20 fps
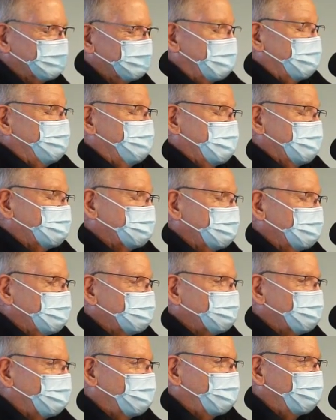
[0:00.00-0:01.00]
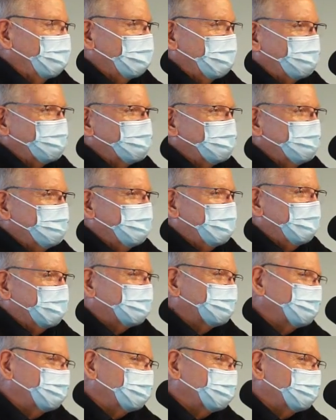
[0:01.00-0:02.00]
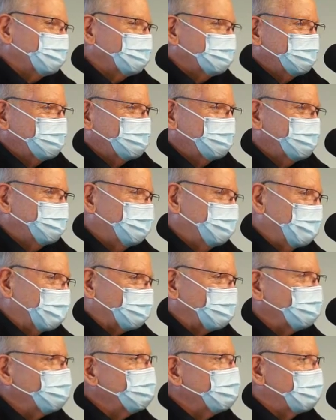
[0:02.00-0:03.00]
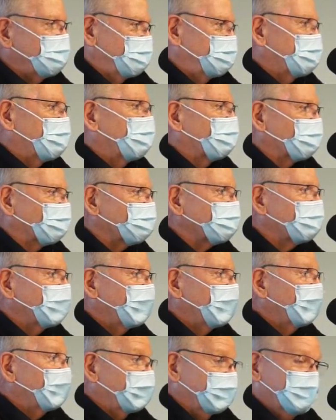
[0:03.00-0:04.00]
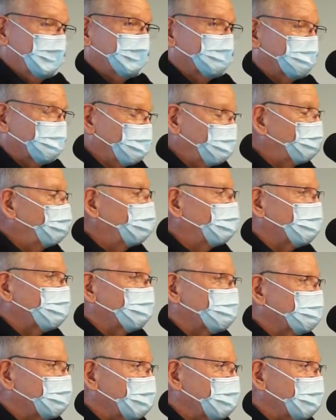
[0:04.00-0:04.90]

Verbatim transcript: my best guess, we'll probably have to send back about $2 million. Again, we've put it in a